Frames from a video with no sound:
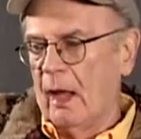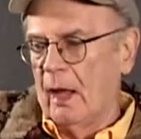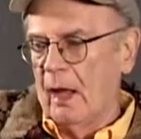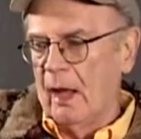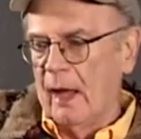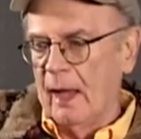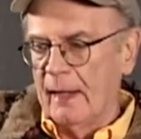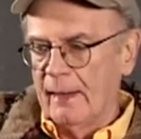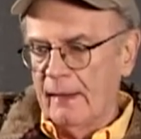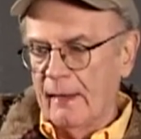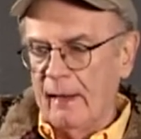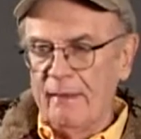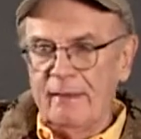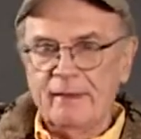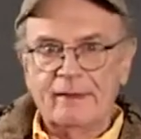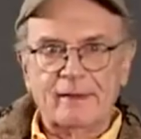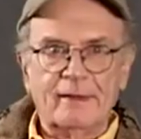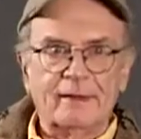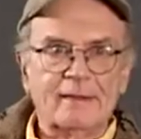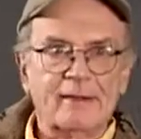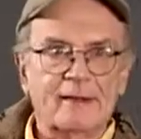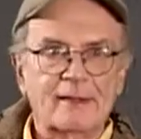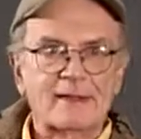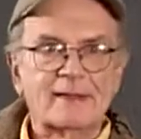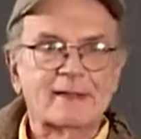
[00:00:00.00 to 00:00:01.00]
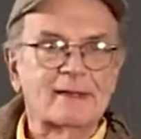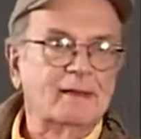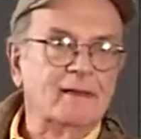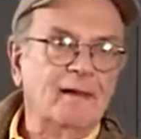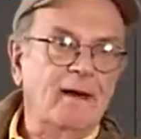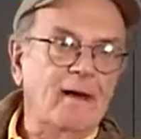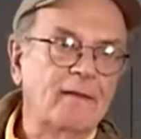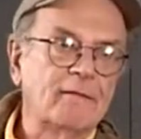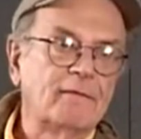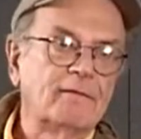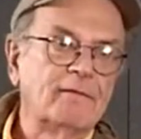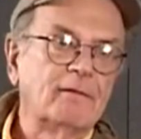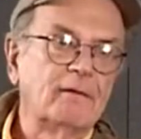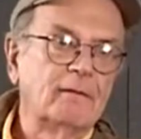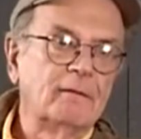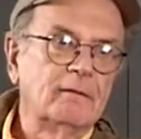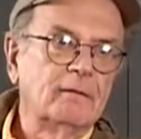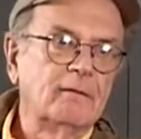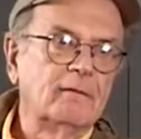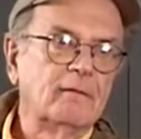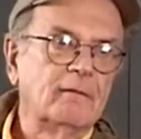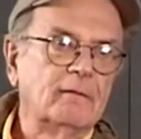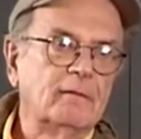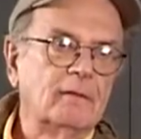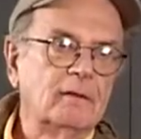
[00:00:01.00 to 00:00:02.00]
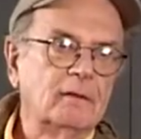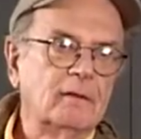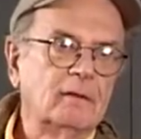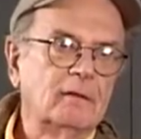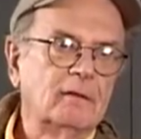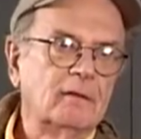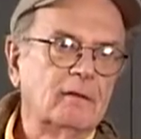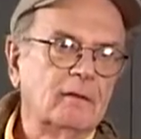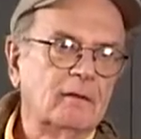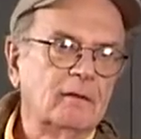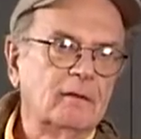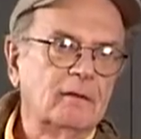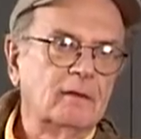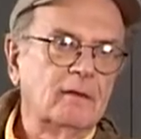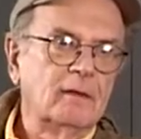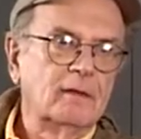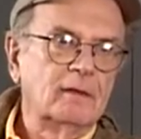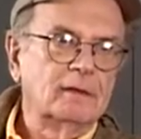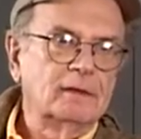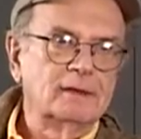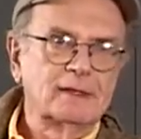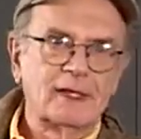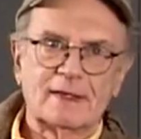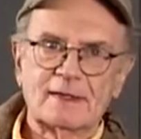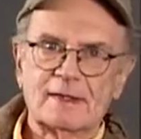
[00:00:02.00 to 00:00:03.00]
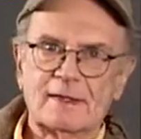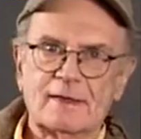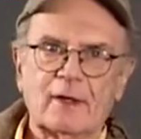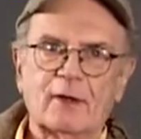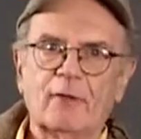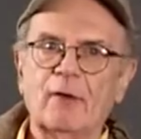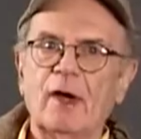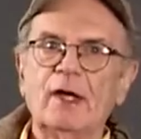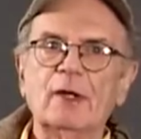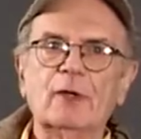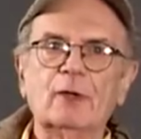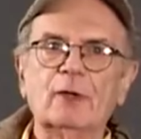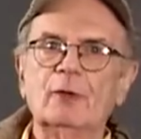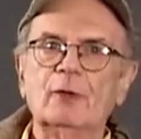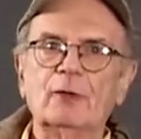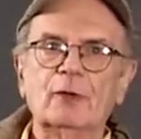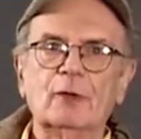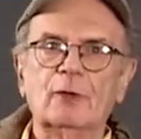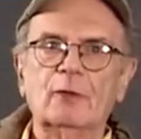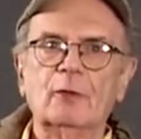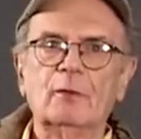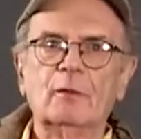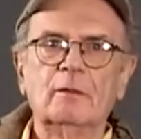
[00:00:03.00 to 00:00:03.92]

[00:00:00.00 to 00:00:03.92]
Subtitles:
And I think that's enough, says the great hoodoo.